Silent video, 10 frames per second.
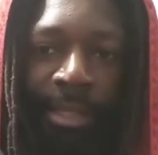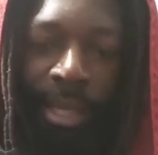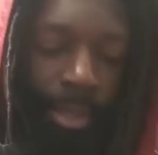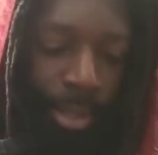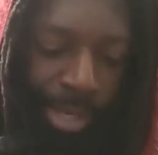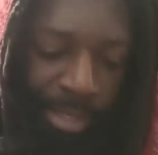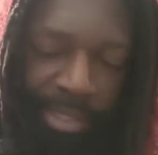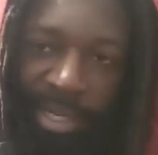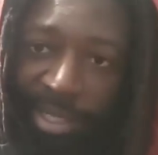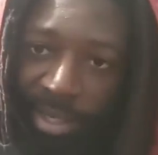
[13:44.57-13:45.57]
I'll go
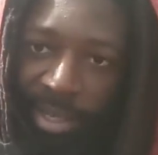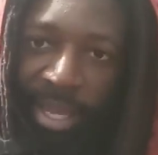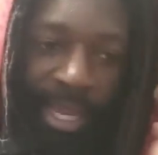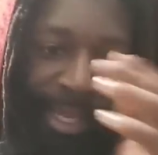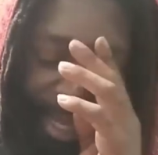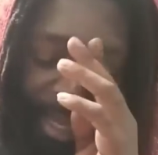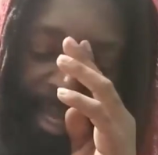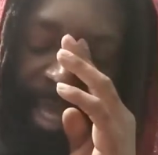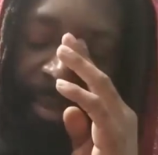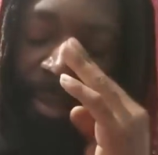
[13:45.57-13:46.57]
outside hiking,
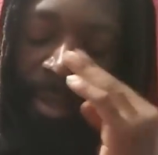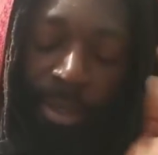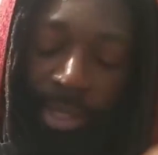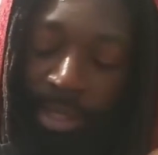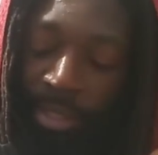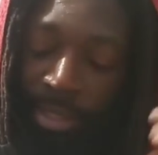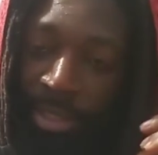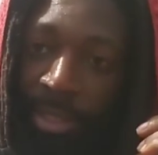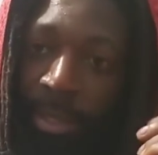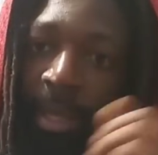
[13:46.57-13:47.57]
camping, all that other
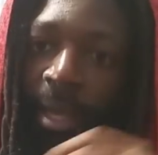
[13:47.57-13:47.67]
shit.